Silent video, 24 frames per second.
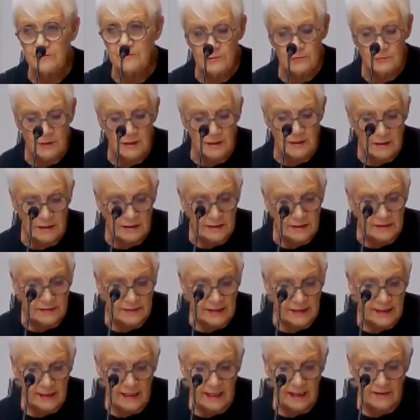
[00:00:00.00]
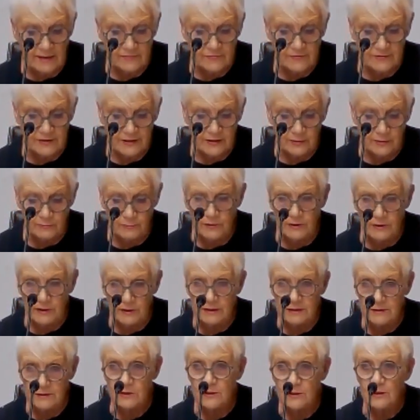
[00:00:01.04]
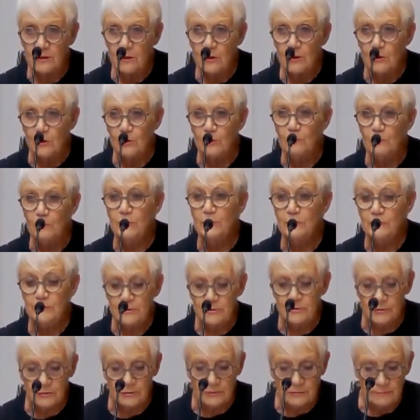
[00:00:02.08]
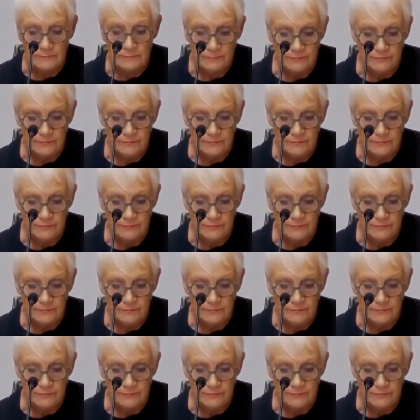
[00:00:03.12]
you've all heard that African word, Ubuntu,